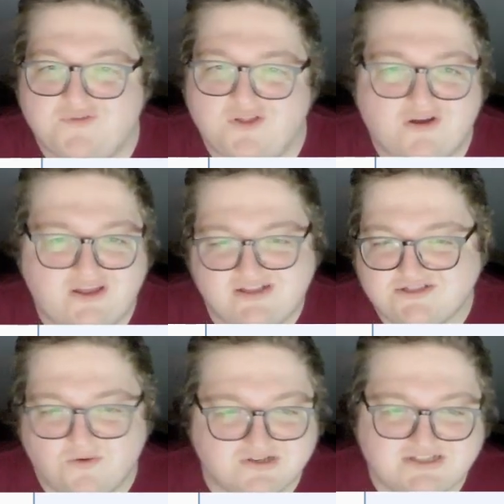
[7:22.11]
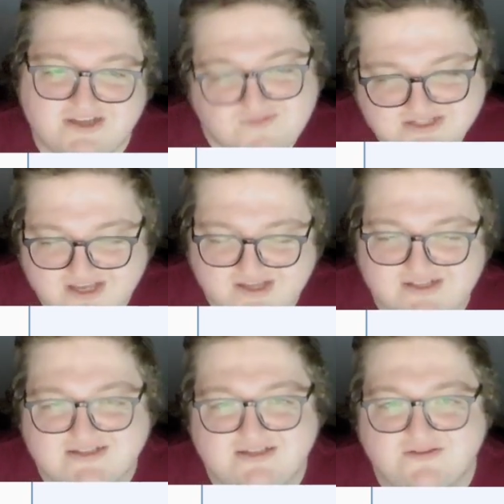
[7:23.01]
Vilardi and score 7
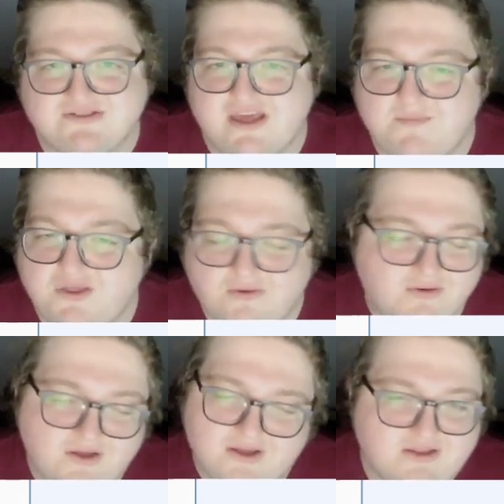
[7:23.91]
seconds into his debut.